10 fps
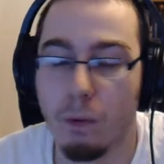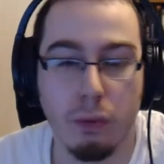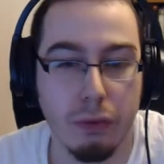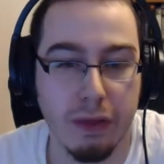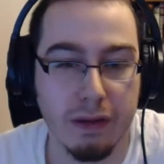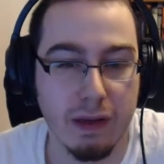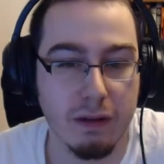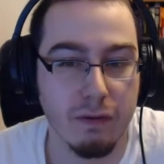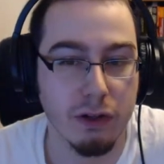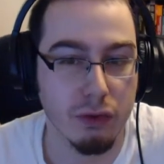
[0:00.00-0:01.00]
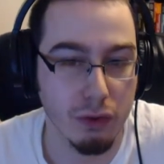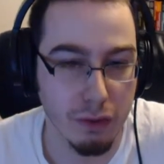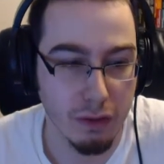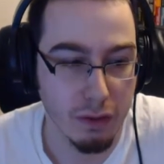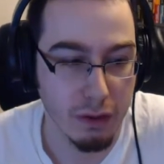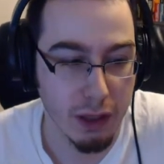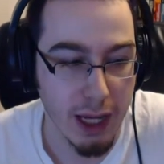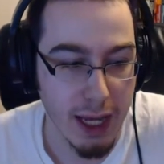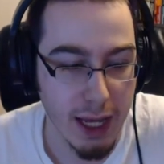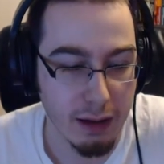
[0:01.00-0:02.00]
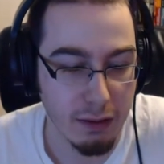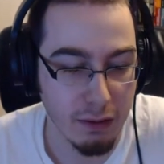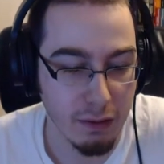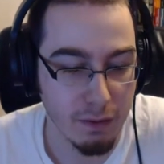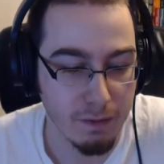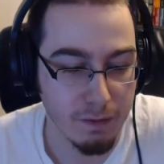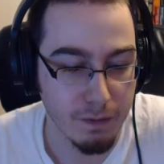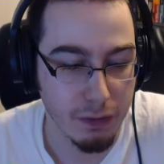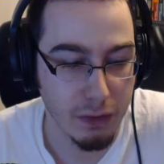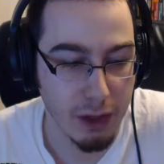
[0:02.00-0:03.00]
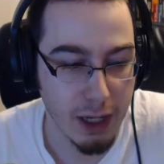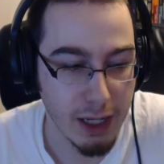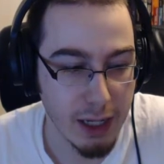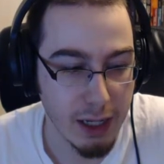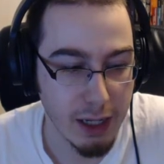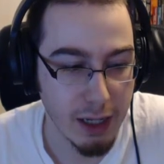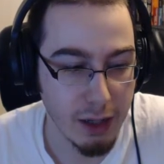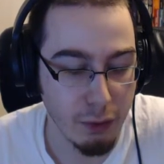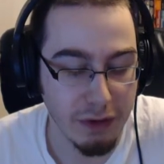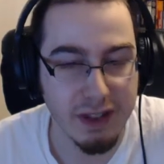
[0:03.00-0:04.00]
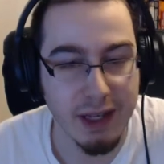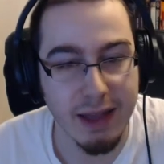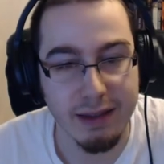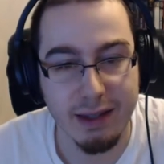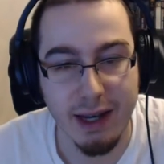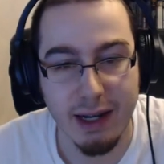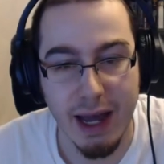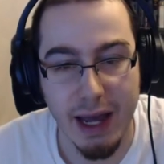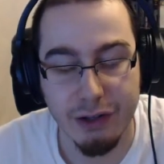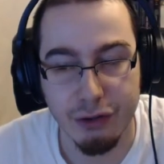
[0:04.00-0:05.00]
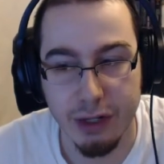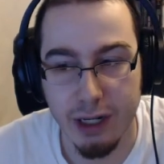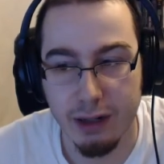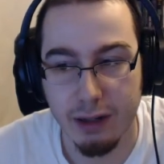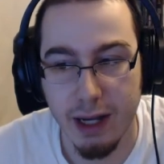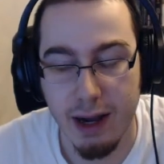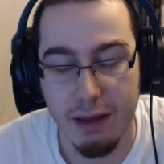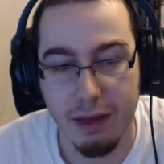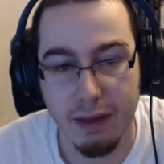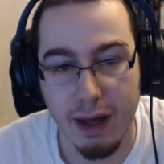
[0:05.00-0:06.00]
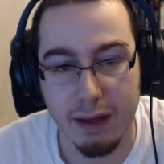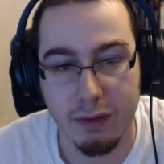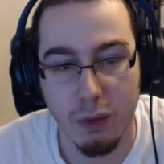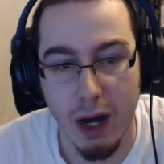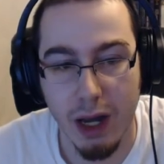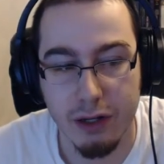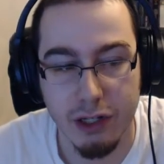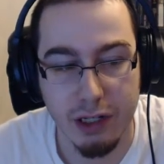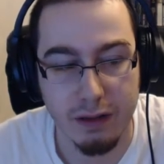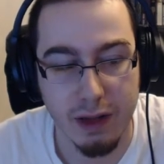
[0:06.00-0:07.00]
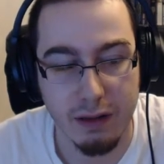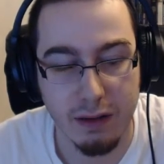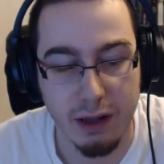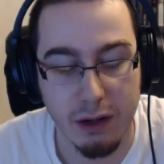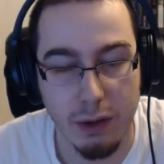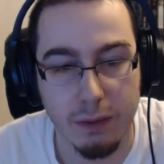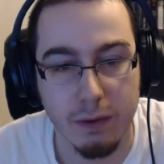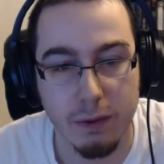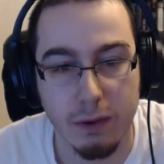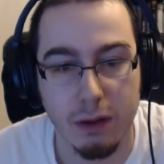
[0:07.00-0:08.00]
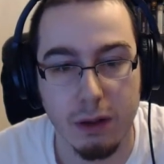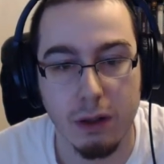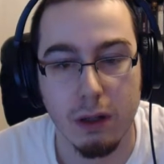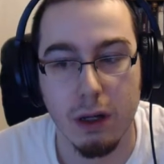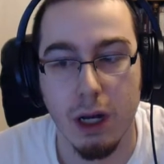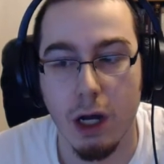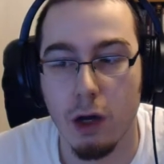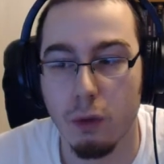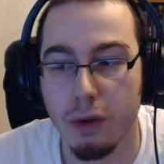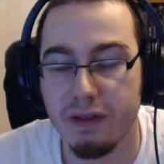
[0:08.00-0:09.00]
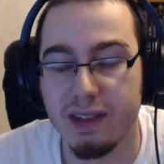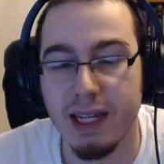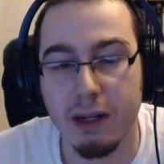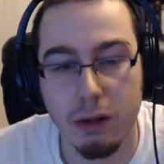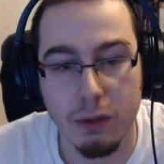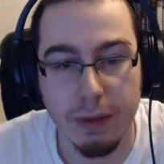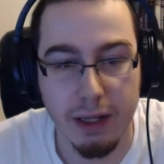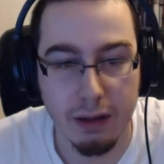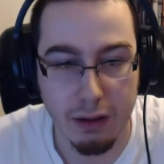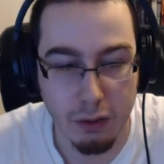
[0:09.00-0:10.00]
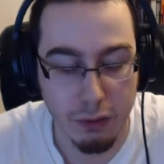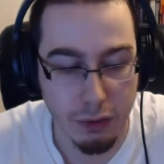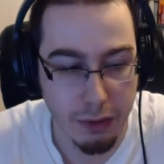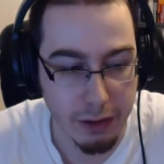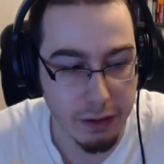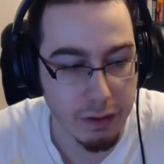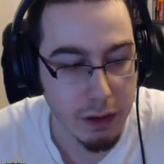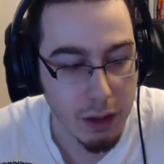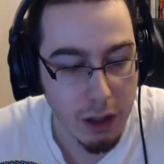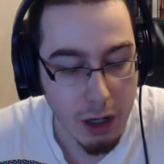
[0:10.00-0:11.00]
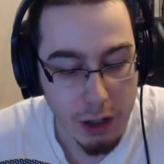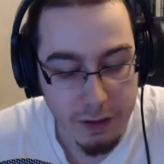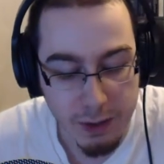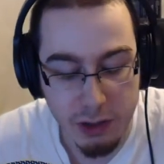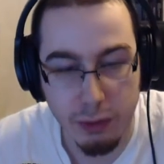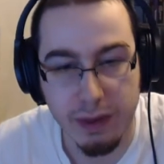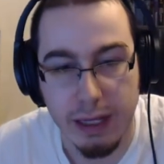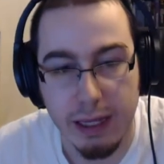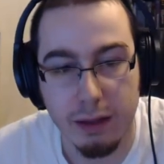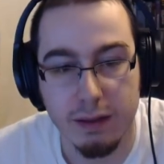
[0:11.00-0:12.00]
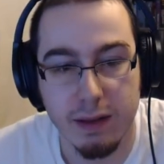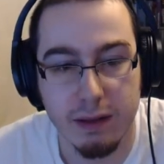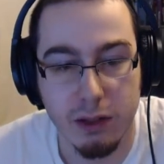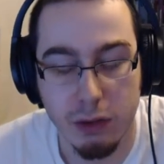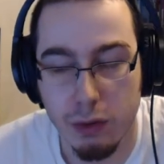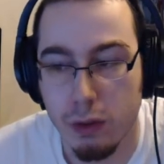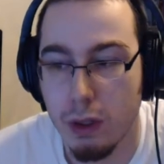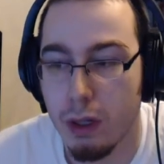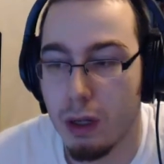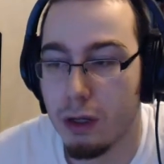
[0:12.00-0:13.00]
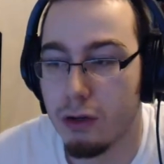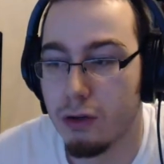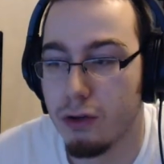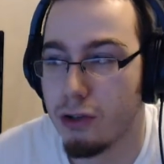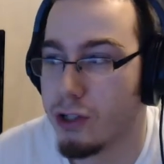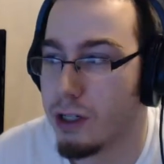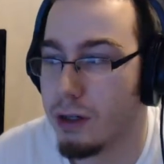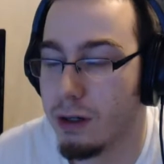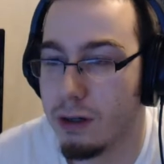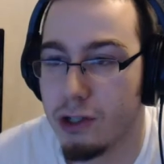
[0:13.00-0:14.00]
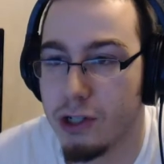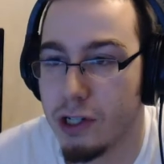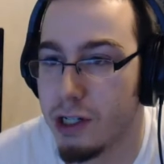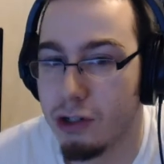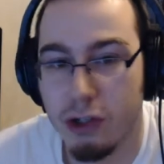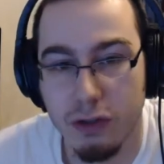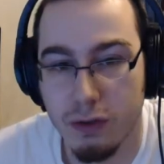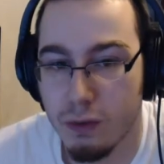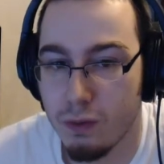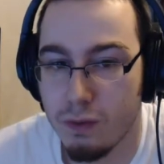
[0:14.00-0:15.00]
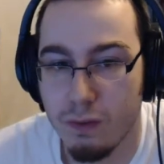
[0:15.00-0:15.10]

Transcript: ruthless individuals, and we've seen that side in Andrea, and I think that's why she's easily corruptible. We've seen her be a little ruthless, especially with Dale in season 2. She just,